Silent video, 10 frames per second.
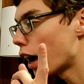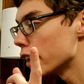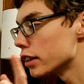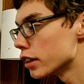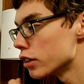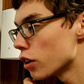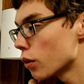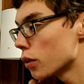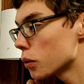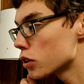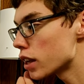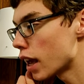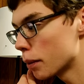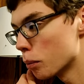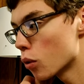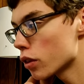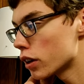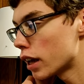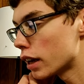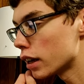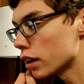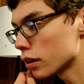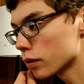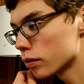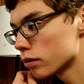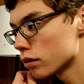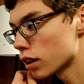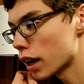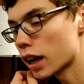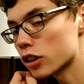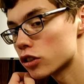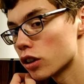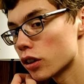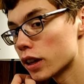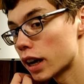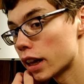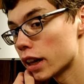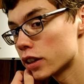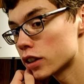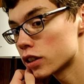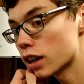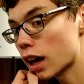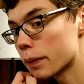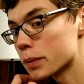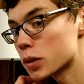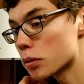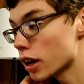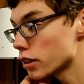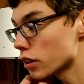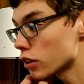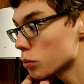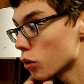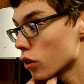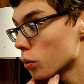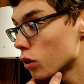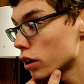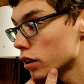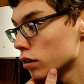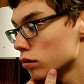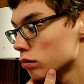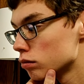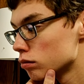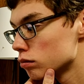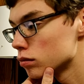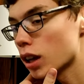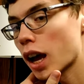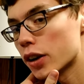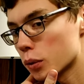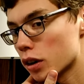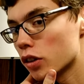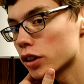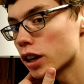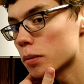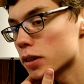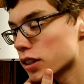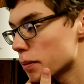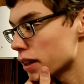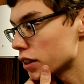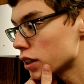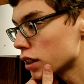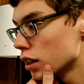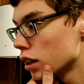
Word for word: I didn't know there was more than any. I didn't actually know that any existed. I'm surprised that there's more than one. I don't want to look it up because I'm lazy.